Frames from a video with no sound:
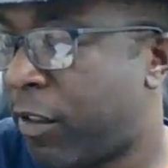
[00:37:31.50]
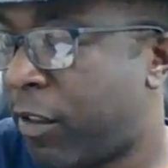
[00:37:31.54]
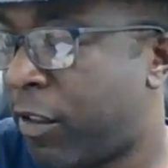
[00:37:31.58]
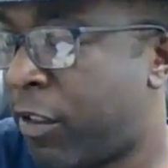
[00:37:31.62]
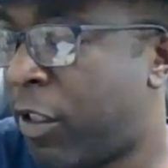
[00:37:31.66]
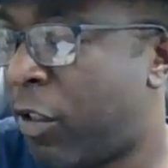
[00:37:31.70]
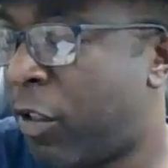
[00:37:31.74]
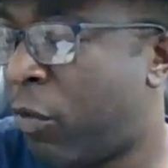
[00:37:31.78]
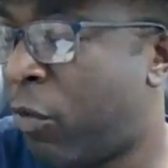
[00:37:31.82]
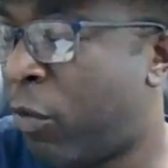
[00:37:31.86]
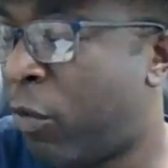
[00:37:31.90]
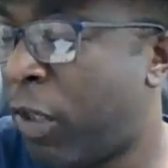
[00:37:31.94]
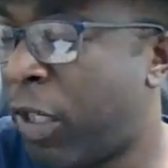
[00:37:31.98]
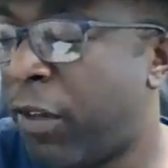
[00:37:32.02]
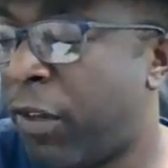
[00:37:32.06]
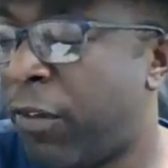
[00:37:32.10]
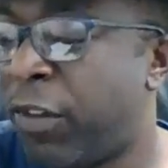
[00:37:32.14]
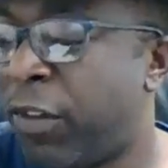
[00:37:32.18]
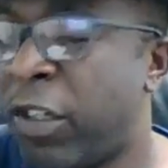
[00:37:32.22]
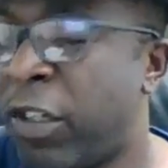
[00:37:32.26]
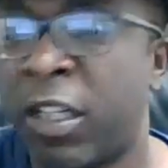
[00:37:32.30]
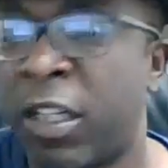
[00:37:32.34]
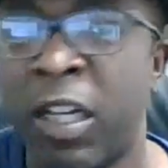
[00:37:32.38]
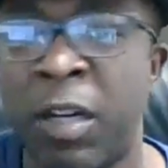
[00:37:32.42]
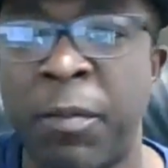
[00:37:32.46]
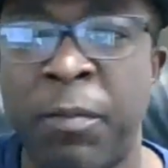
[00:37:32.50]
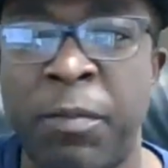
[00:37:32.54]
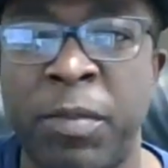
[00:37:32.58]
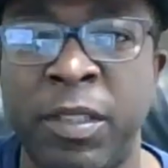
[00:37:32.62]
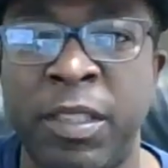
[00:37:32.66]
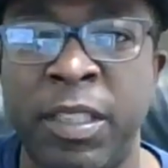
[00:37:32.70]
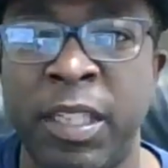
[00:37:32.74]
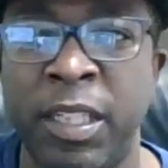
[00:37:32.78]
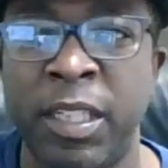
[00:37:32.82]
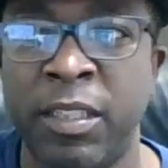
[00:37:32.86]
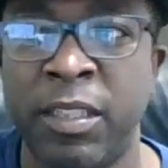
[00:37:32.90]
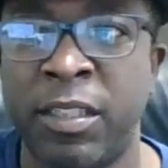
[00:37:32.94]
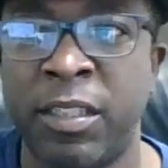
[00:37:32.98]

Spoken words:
So whatever your cup of tea.